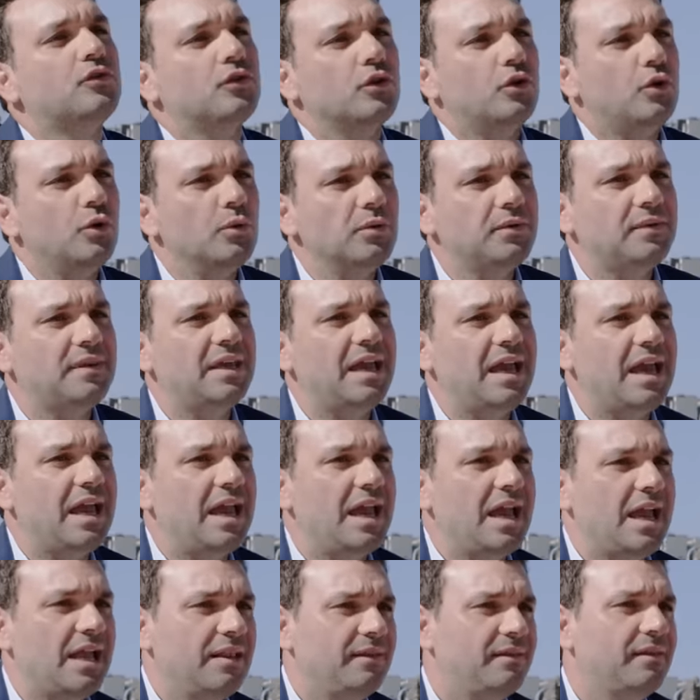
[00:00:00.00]
the
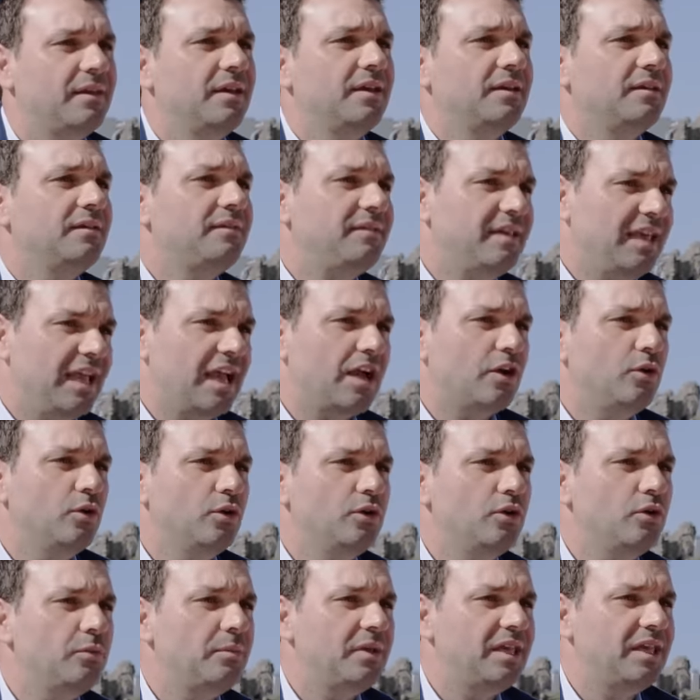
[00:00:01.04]
content, the
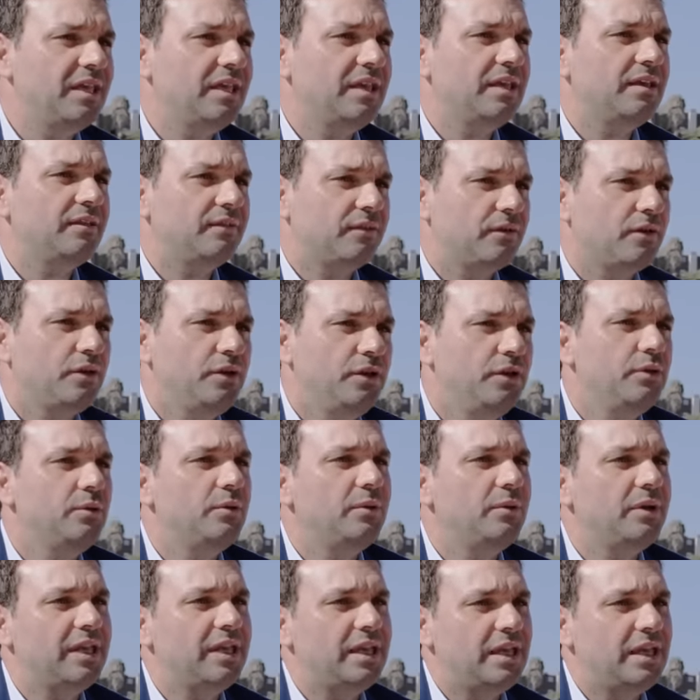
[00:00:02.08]
ergonomics, the
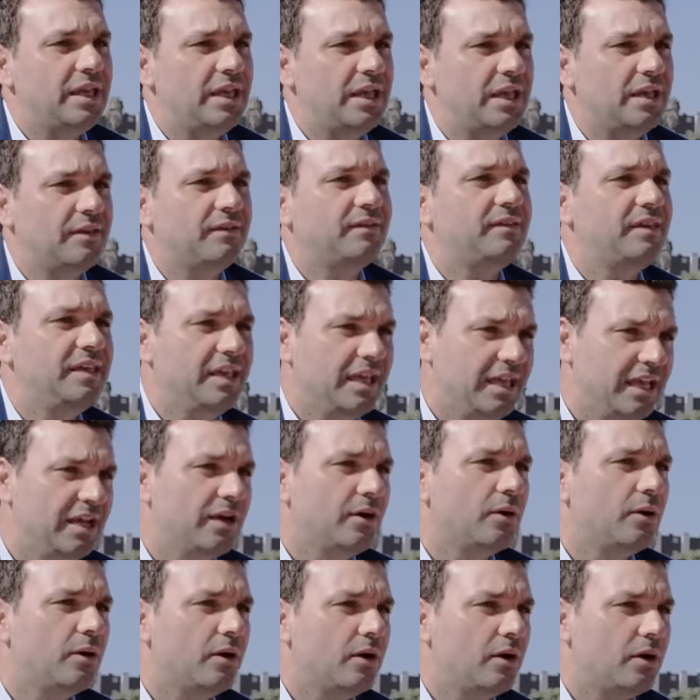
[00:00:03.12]
UX, the
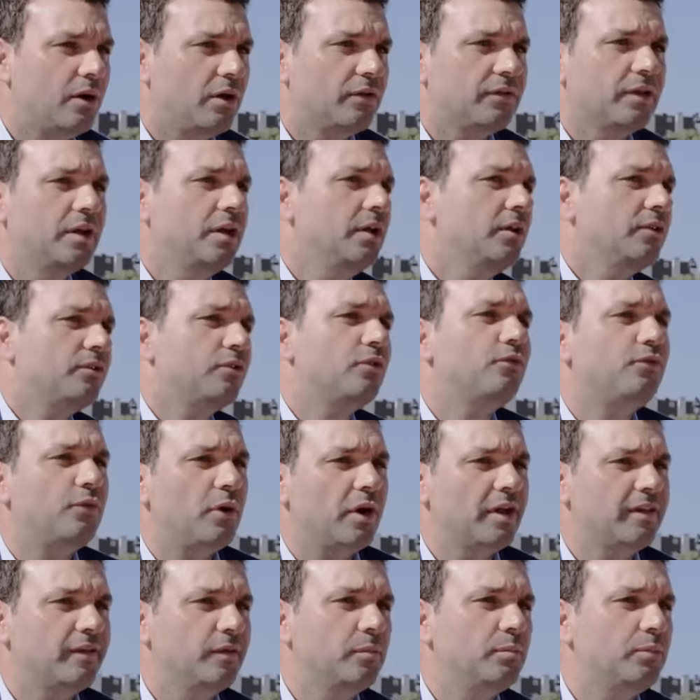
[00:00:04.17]
errors. So for
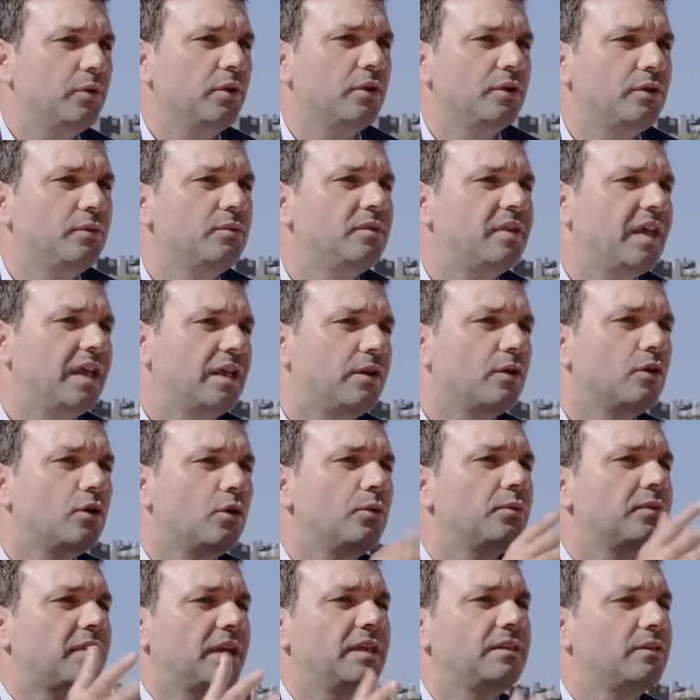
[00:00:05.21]
example, you take a
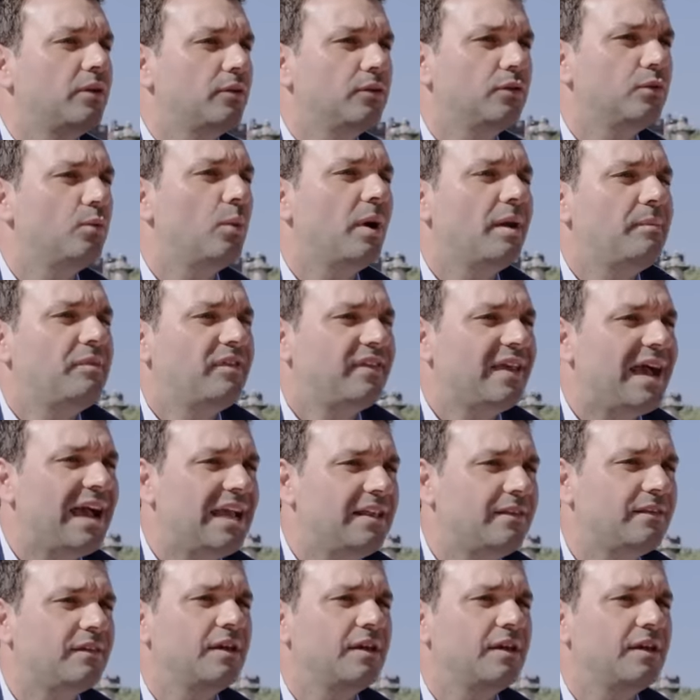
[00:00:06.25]
content on a website,